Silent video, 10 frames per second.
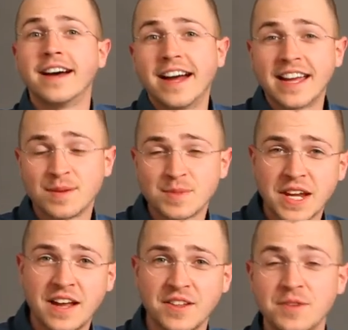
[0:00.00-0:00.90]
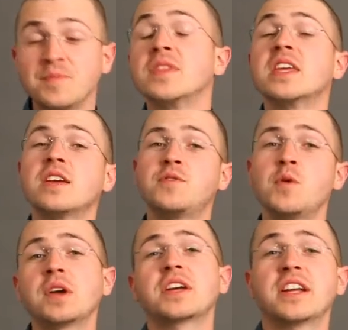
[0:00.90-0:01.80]
Hi, I'm Skylar. If you
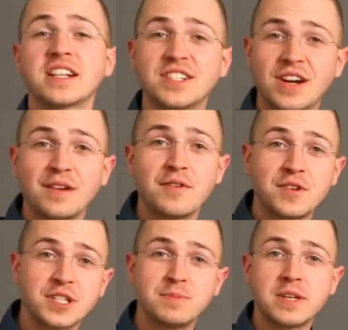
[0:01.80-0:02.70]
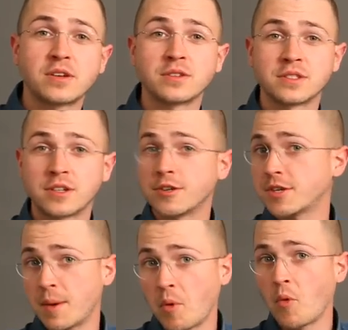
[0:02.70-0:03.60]
want to connect your iPhone to speakers, there are a
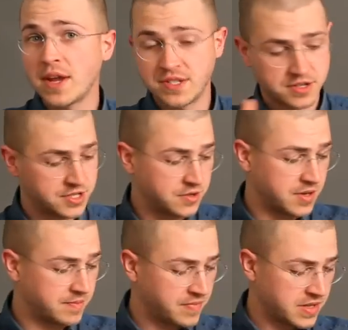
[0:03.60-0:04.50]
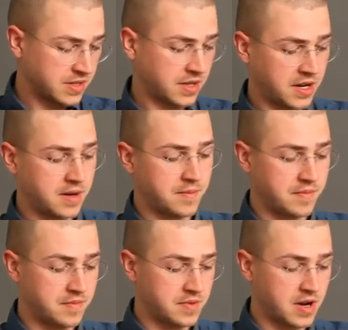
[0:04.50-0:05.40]
couple ways you could do it. I
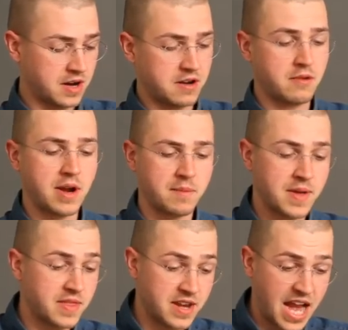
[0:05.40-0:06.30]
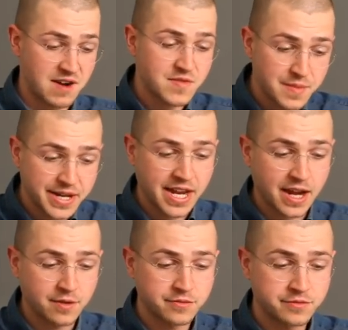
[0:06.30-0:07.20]
recommend that everybody
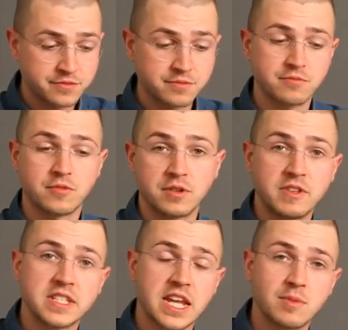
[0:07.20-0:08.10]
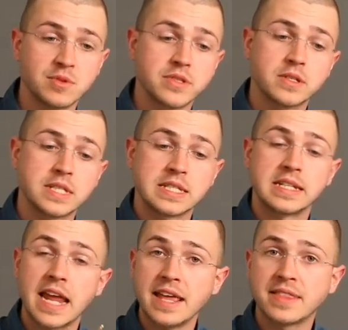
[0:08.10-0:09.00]
have one of these cables. It's
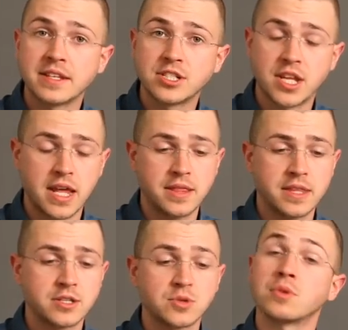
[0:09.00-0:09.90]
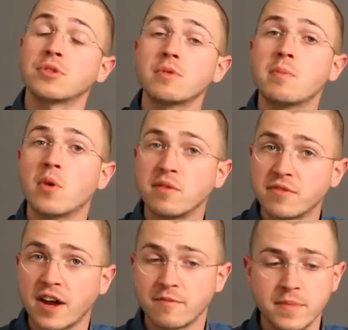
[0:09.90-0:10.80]
an 1/8 inch to 1/8 inch or
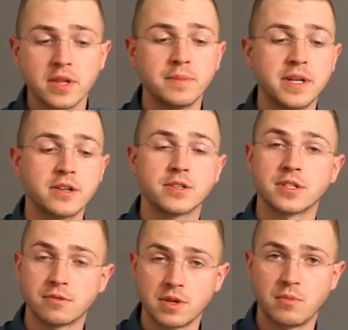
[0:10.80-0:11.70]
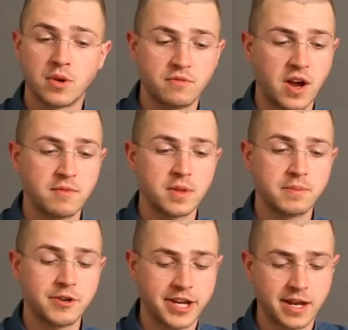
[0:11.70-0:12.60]
3.5 millimeter to 3.5
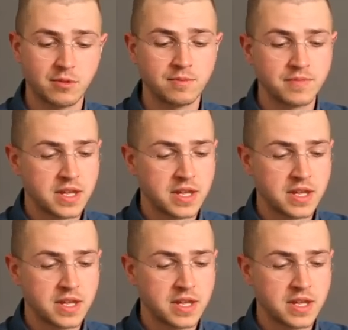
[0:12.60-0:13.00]
millimeter cable.